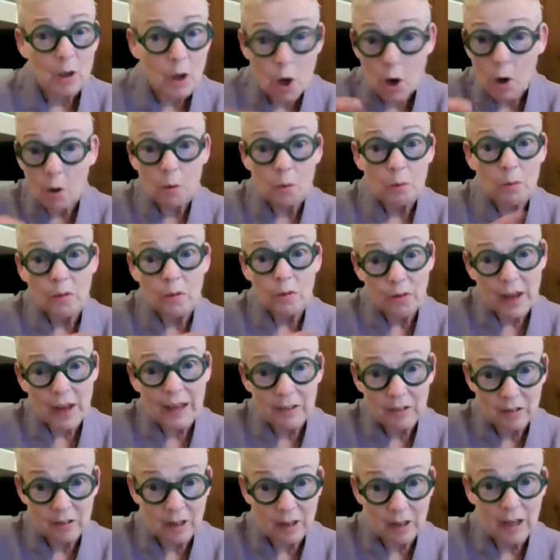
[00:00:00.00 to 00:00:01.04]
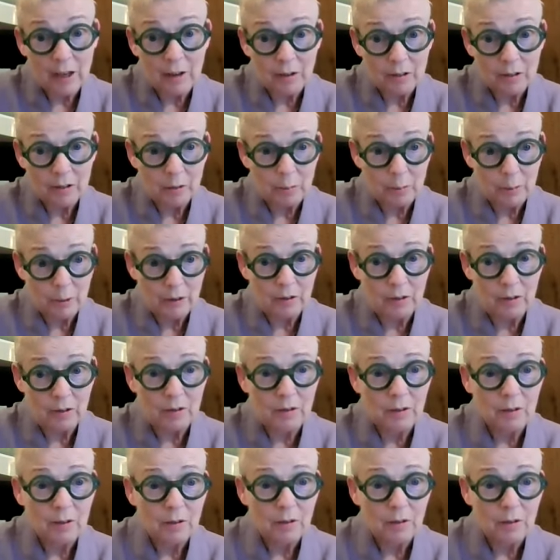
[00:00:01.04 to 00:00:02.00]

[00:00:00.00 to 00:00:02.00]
no, that's harassment.